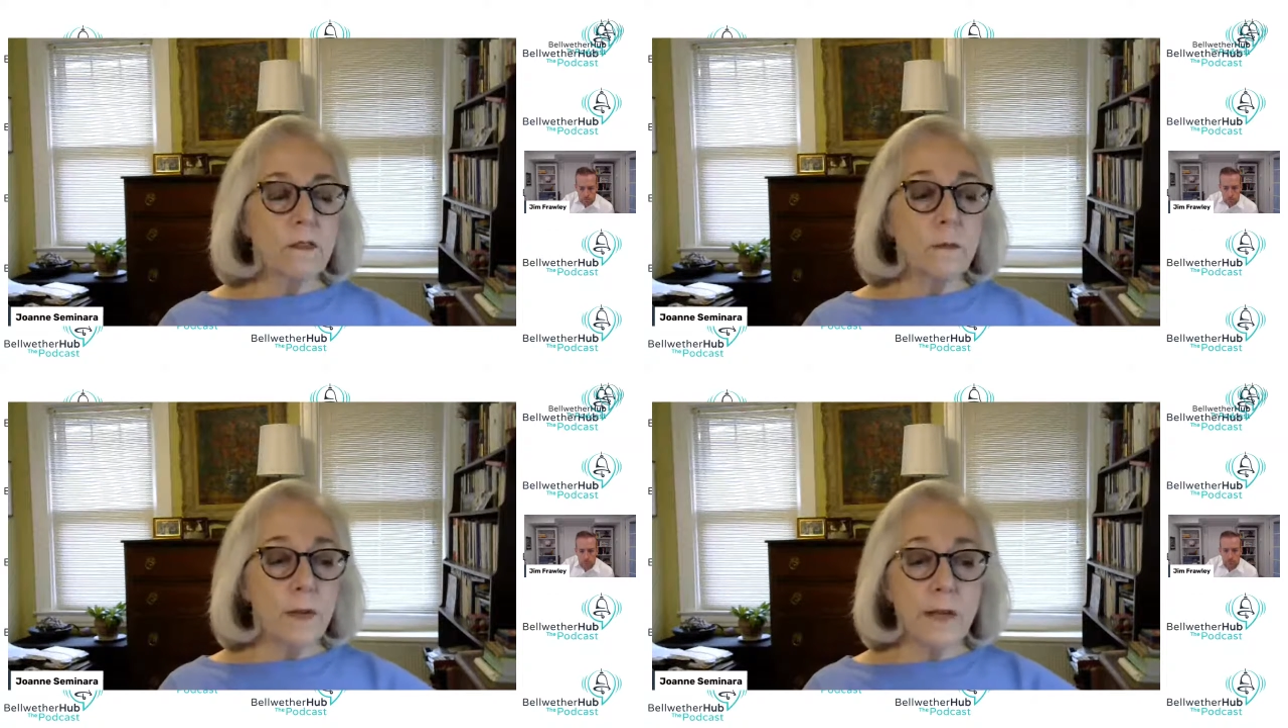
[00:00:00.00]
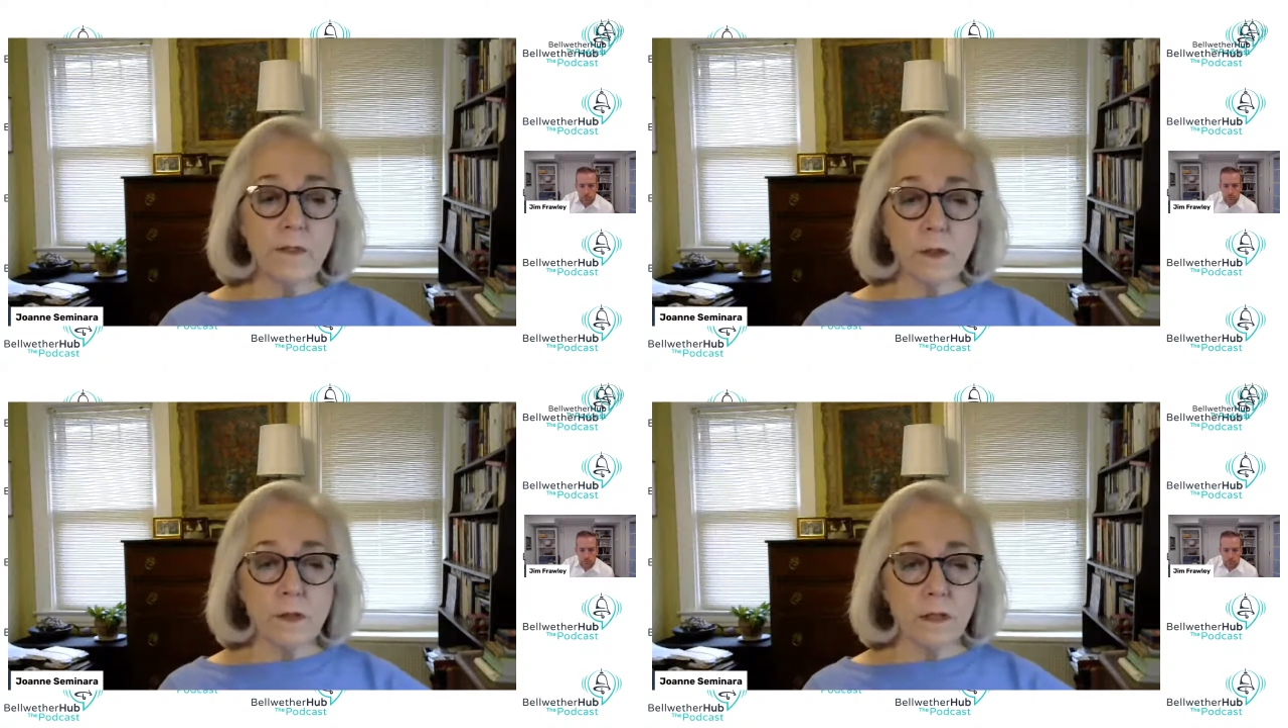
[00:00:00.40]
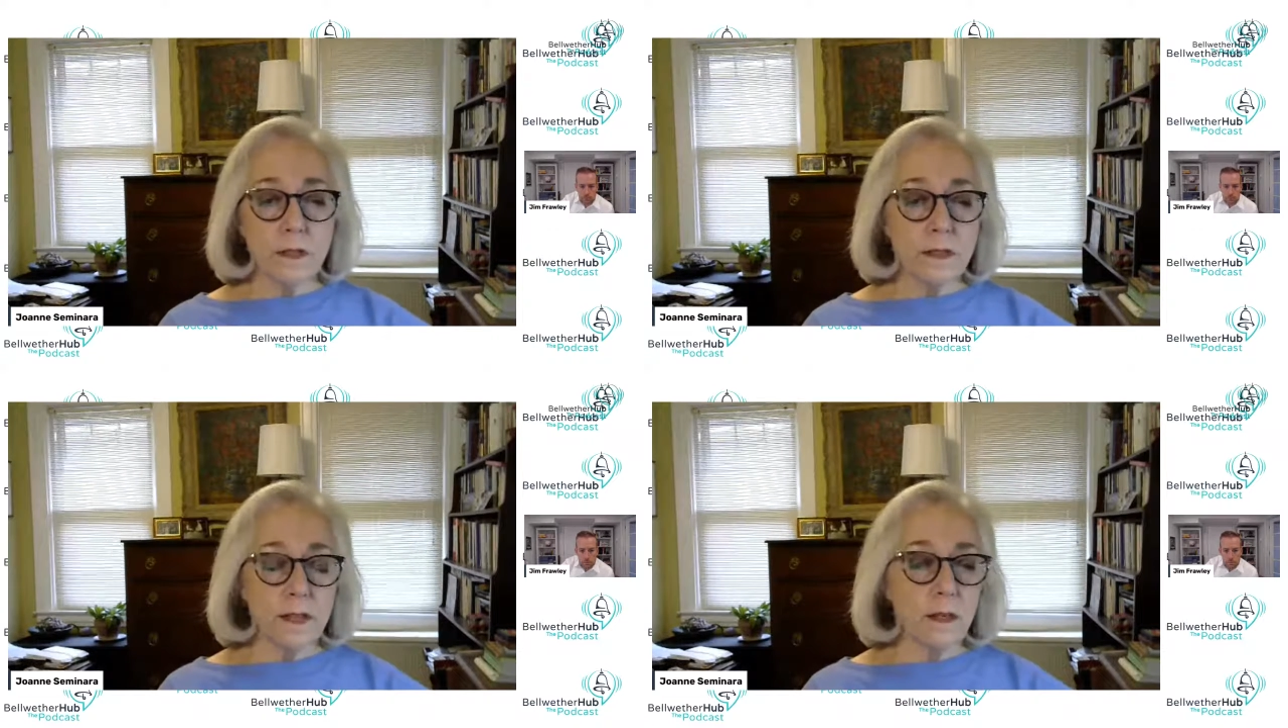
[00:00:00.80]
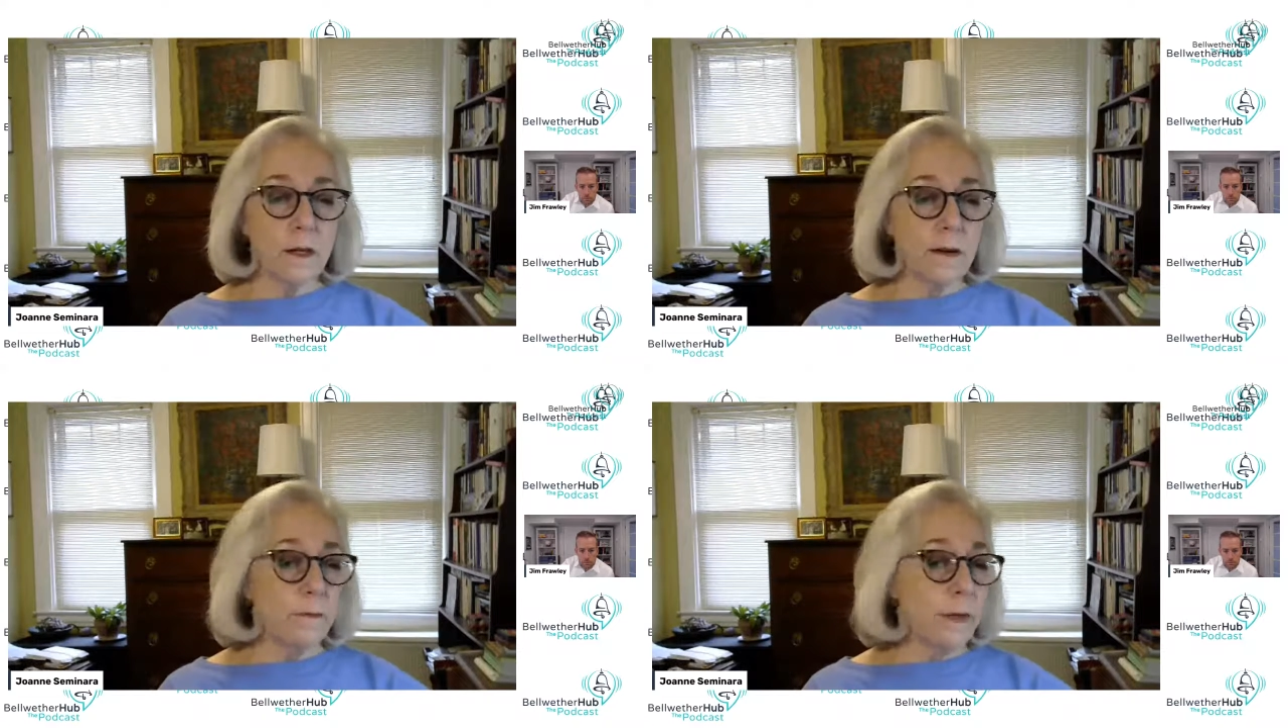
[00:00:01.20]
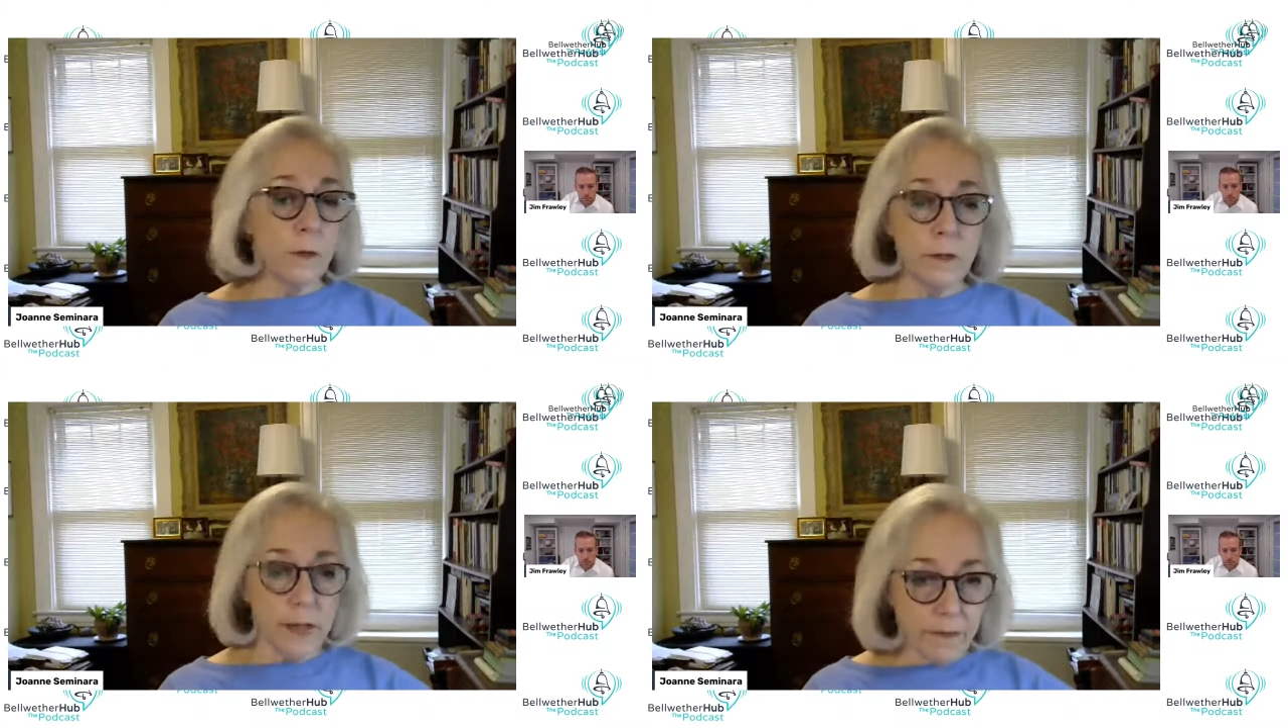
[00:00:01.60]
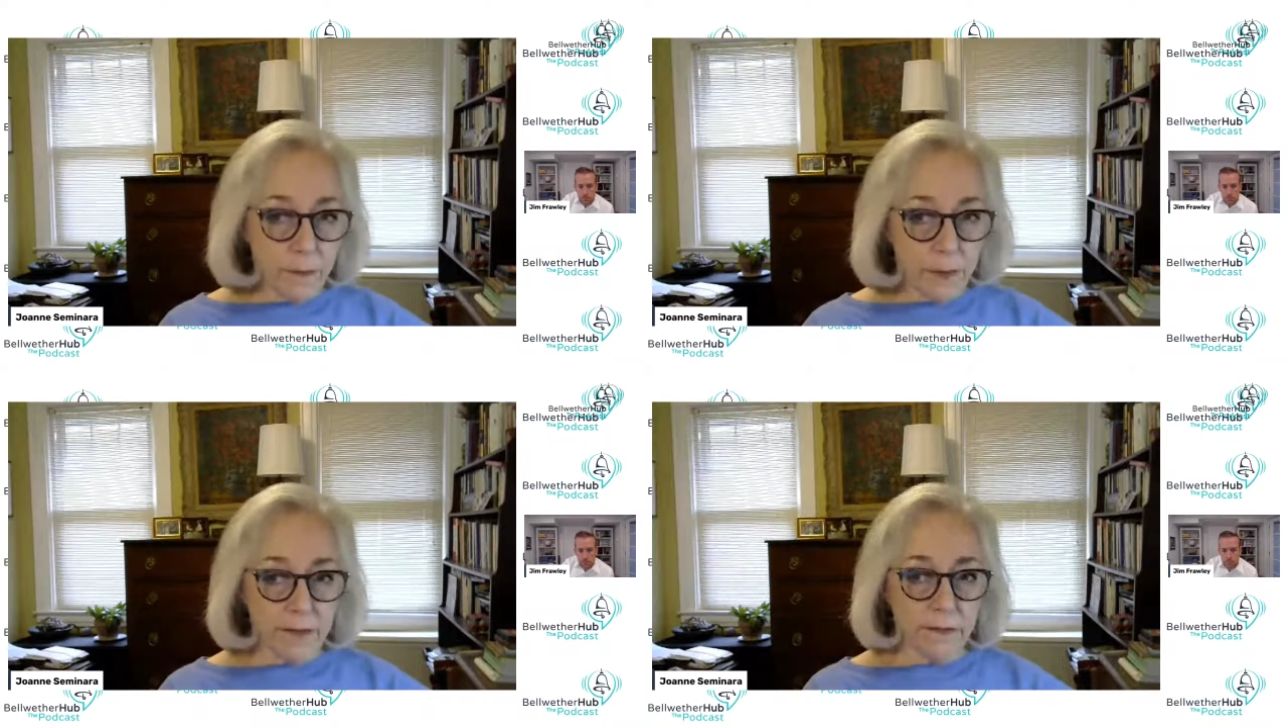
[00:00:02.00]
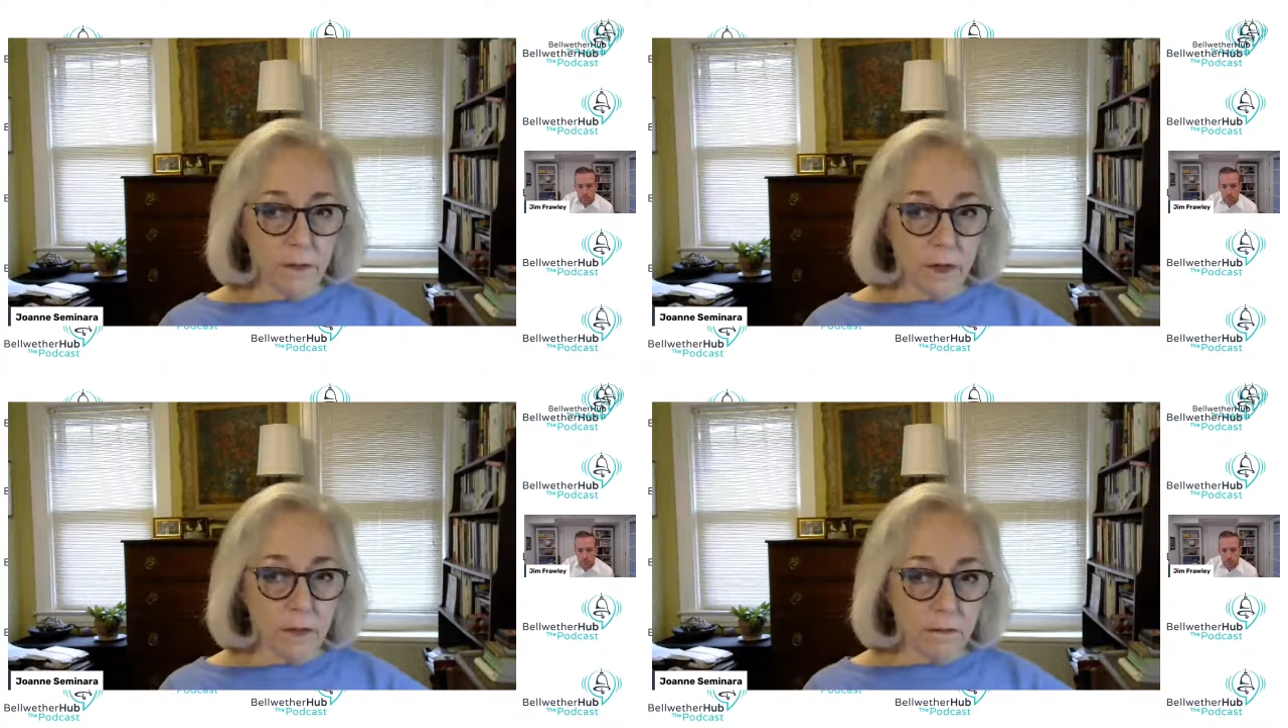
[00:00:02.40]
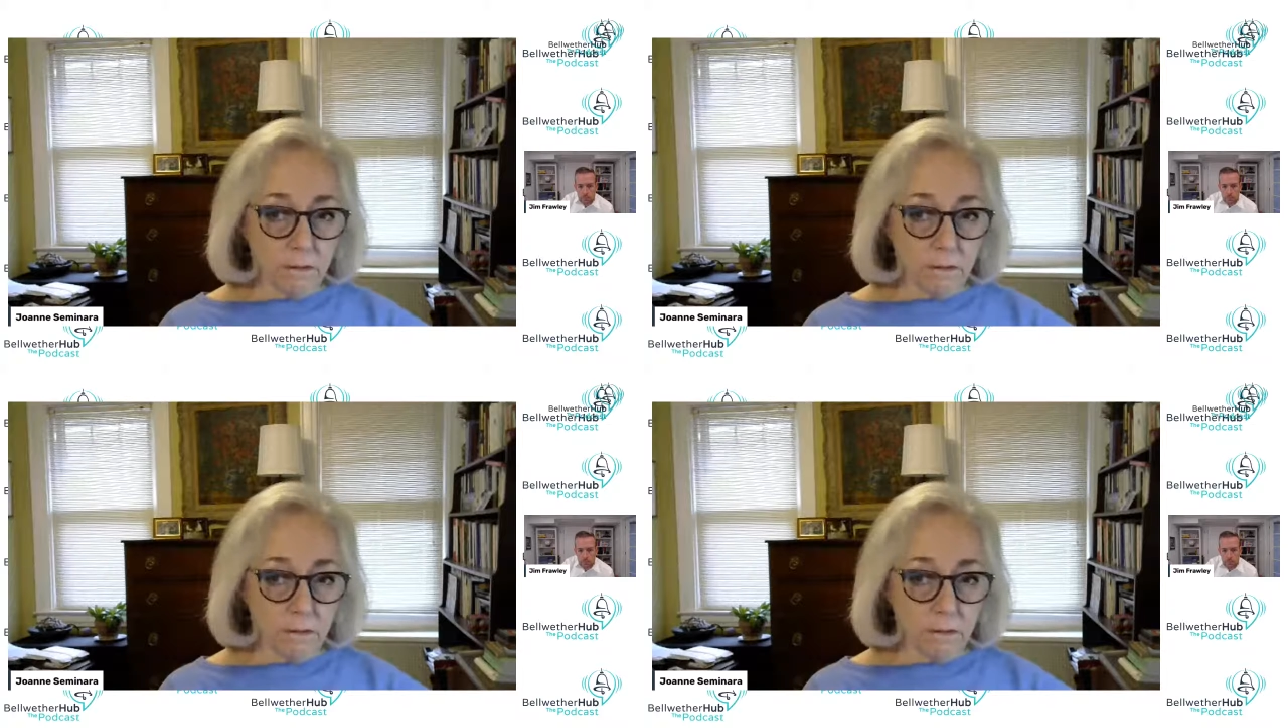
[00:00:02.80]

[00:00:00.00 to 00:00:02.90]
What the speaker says: to pay for those things that the government will never pay for